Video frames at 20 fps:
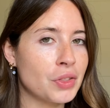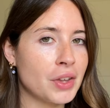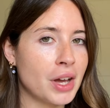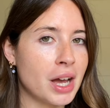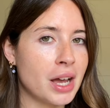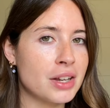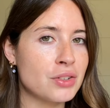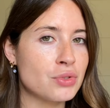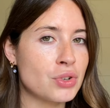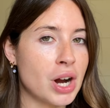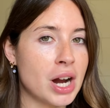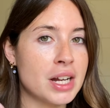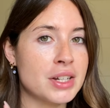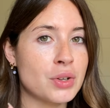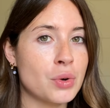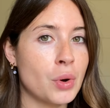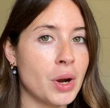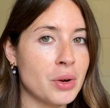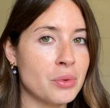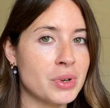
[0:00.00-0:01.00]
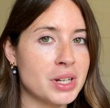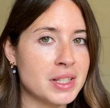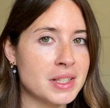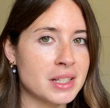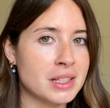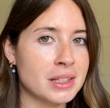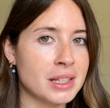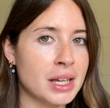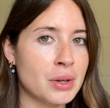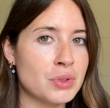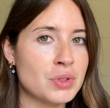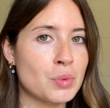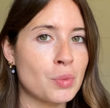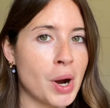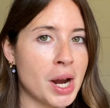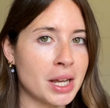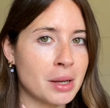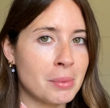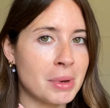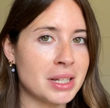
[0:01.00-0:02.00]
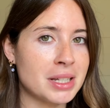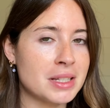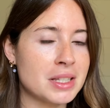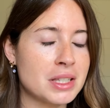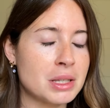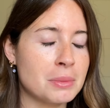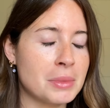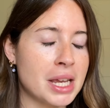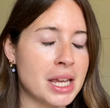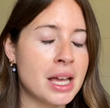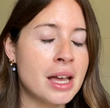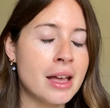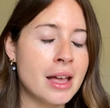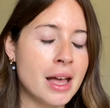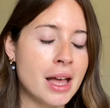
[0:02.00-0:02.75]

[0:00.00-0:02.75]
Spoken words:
that I tried quite recently. It was recommended to me.